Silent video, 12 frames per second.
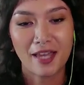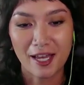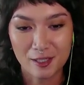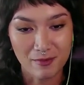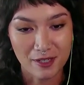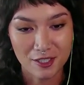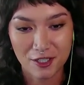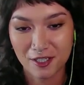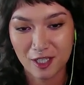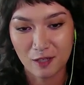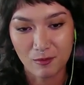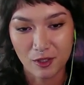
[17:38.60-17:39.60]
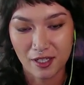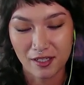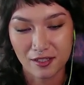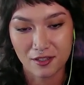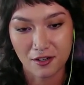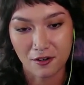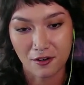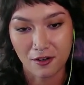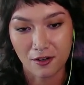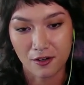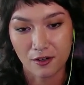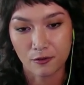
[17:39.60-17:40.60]
As mentioned, communities
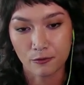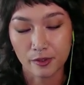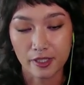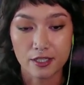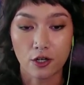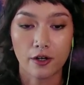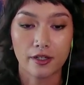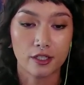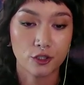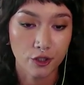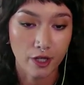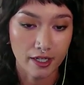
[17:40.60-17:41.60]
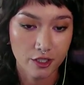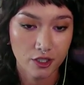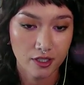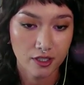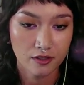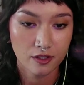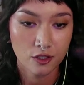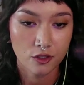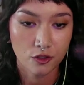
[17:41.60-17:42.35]
are really targeting strategies